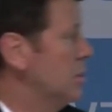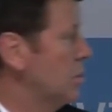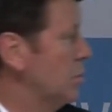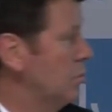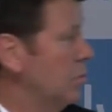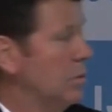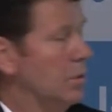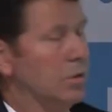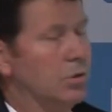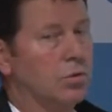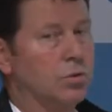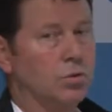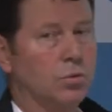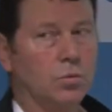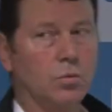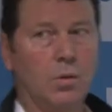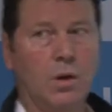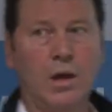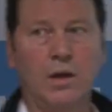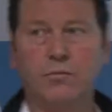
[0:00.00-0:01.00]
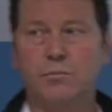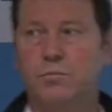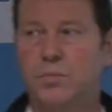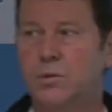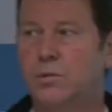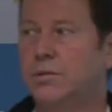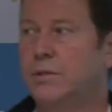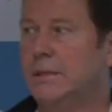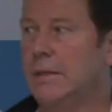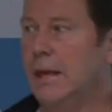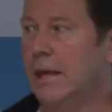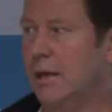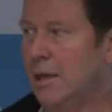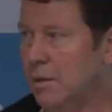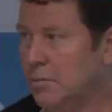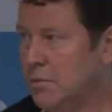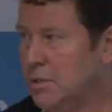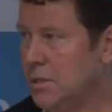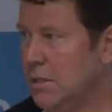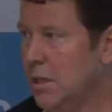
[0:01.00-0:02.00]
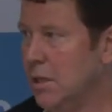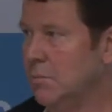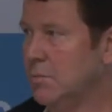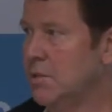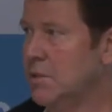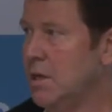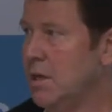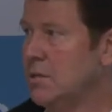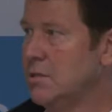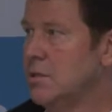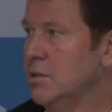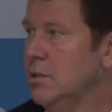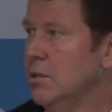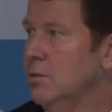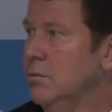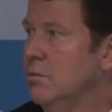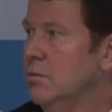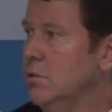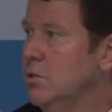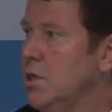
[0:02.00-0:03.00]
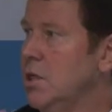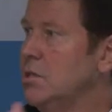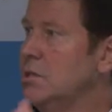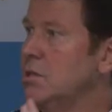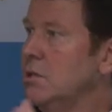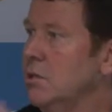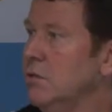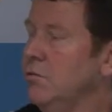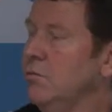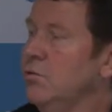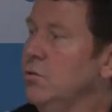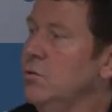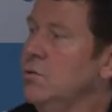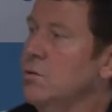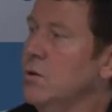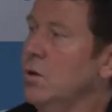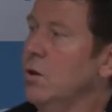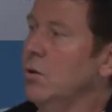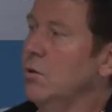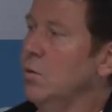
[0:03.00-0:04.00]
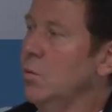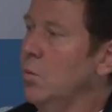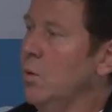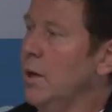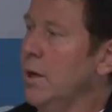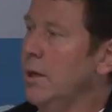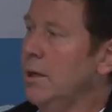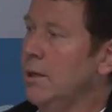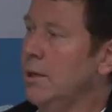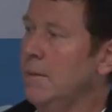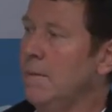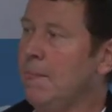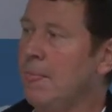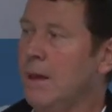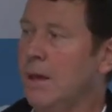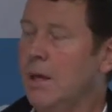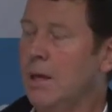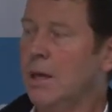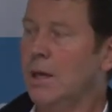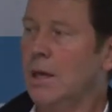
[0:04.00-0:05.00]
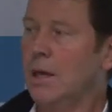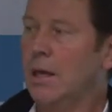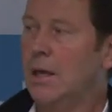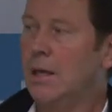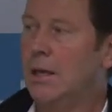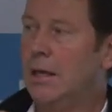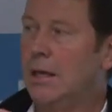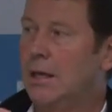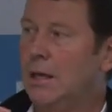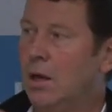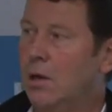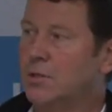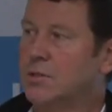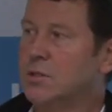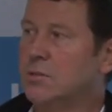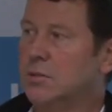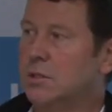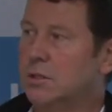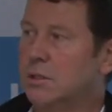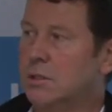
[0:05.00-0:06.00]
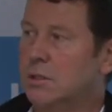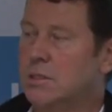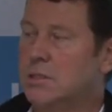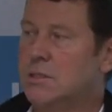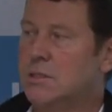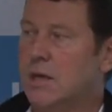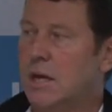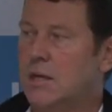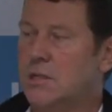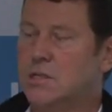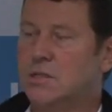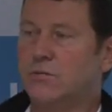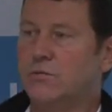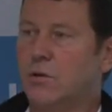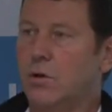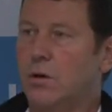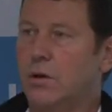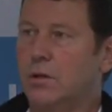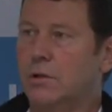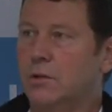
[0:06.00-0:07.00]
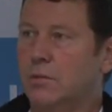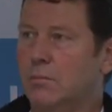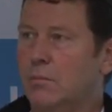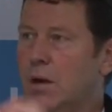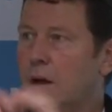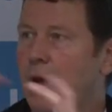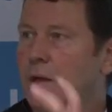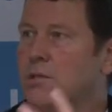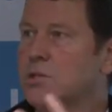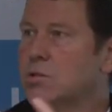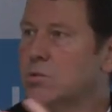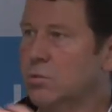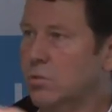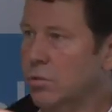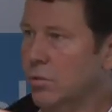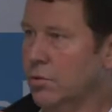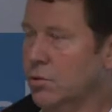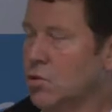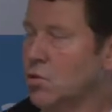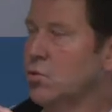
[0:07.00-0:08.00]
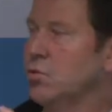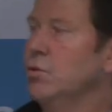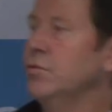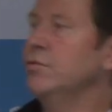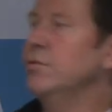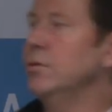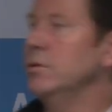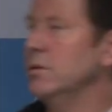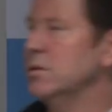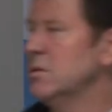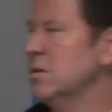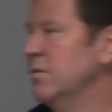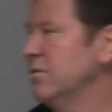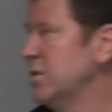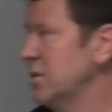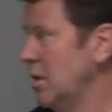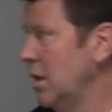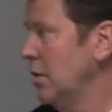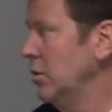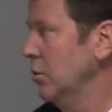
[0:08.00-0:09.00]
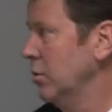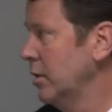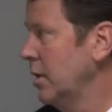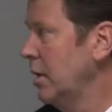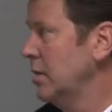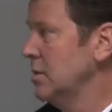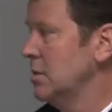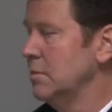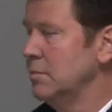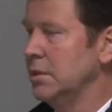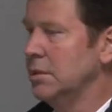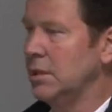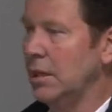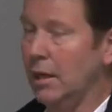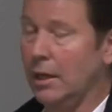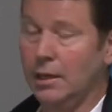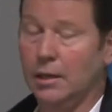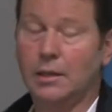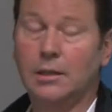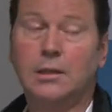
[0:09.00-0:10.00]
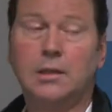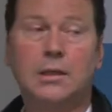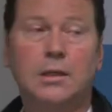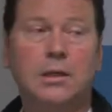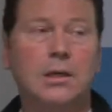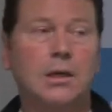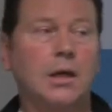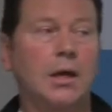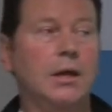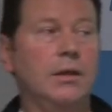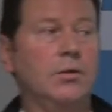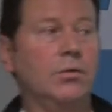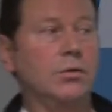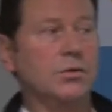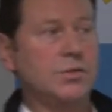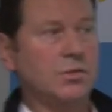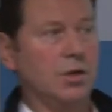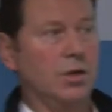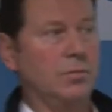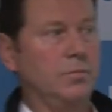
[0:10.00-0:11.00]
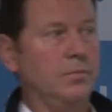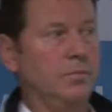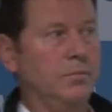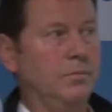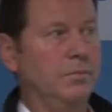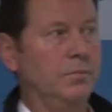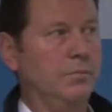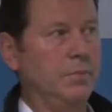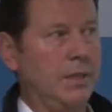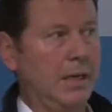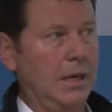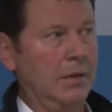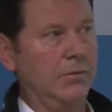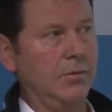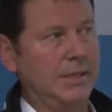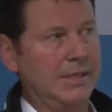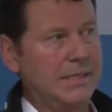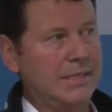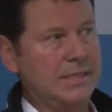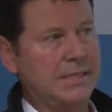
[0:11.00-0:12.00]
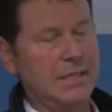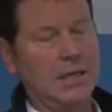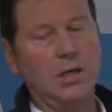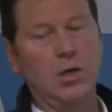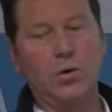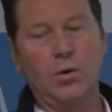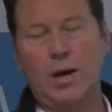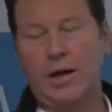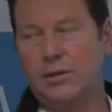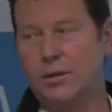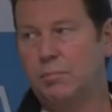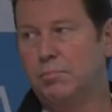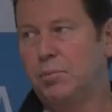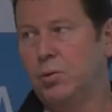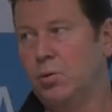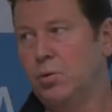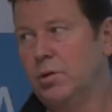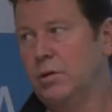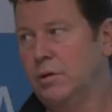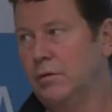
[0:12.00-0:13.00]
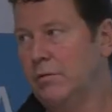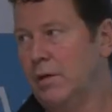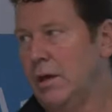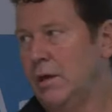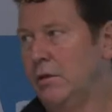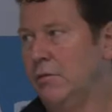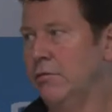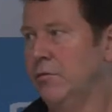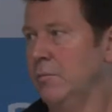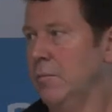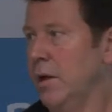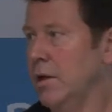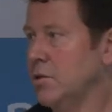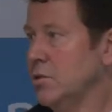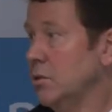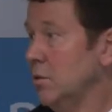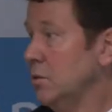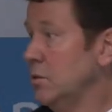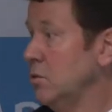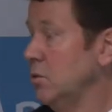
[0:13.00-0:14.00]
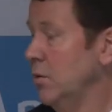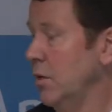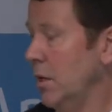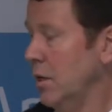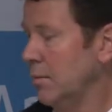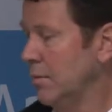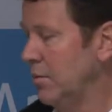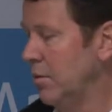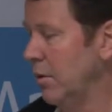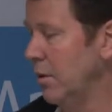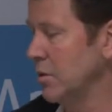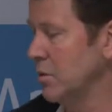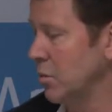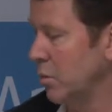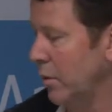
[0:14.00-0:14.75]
is a really cool way of building out M D M, testing your, testing your views along the way, and ultimately satisfying the mastery or the truthfulness of, say, your customer data, and then also being able to accelerate the pulling of that information into your enterprise